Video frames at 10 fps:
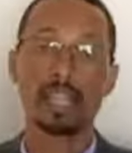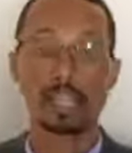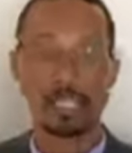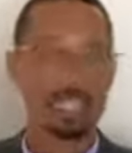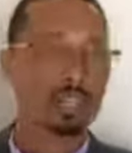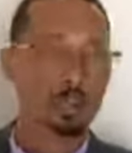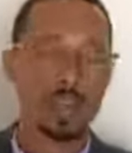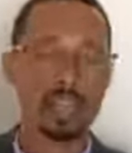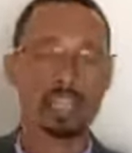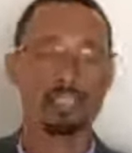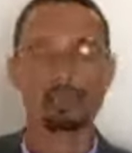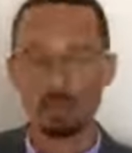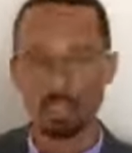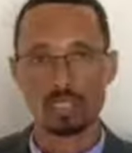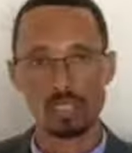It requires
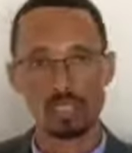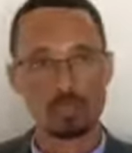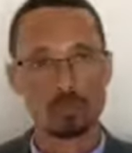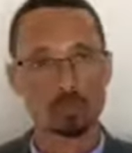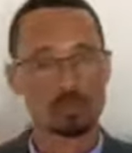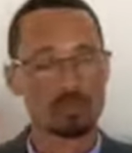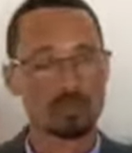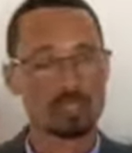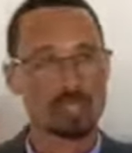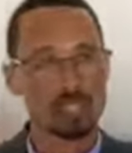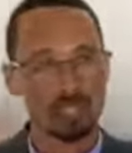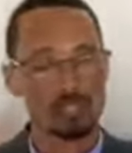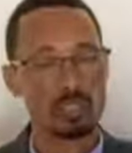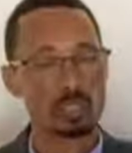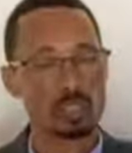4 things to be fulfilled.
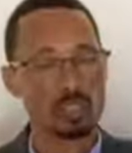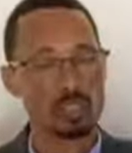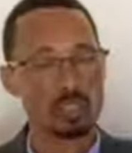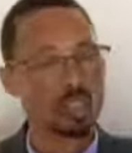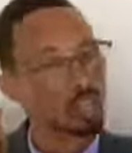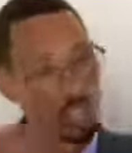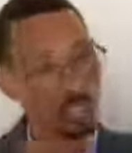The first one is